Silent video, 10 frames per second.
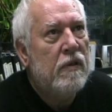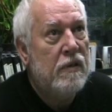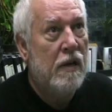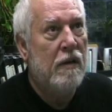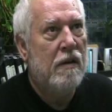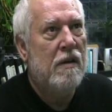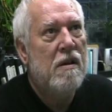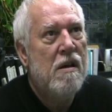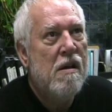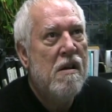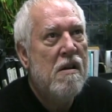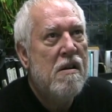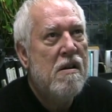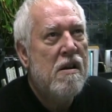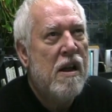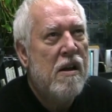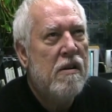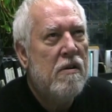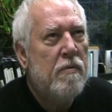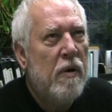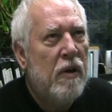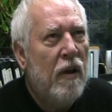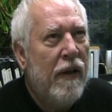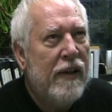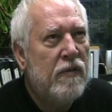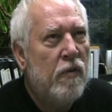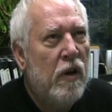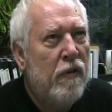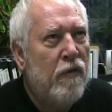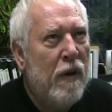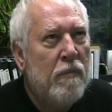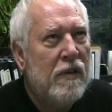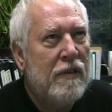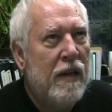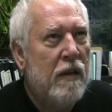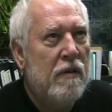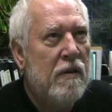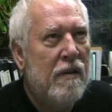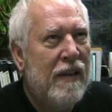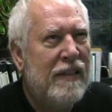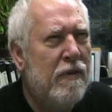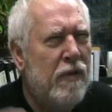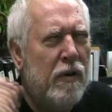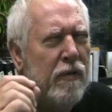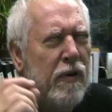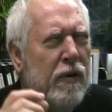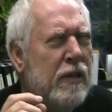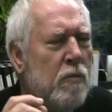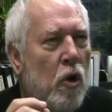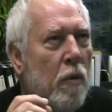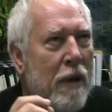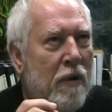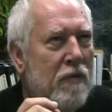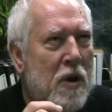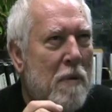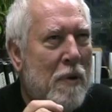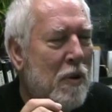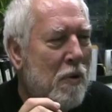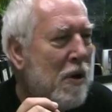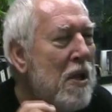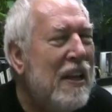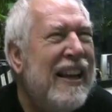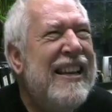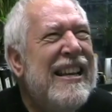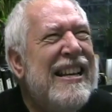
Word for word: the sun now, uh, you're probably going to last for a femtosecond. That's a very, very small amount of time, by the way.